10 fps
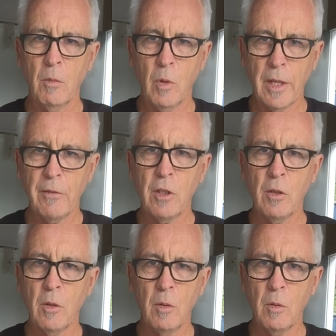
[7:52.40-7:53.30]
Whatever
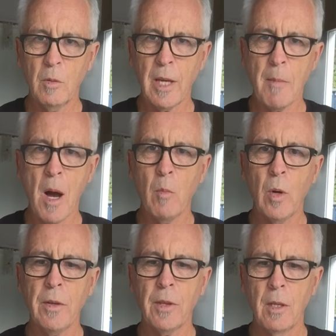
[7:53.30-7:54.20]
you come up
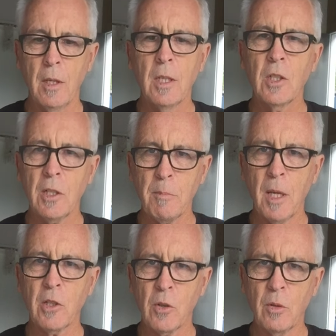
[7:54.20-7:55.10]
with, just
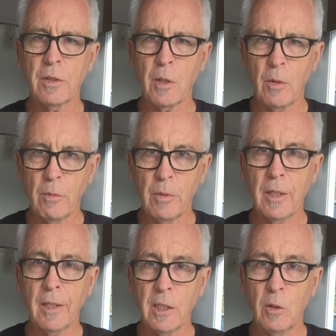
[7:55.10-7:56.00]
make sure it's a
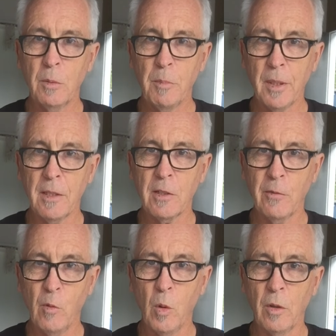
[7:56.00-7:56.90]
really good piece
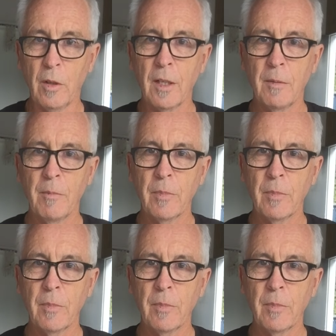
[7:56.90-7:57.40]
of work.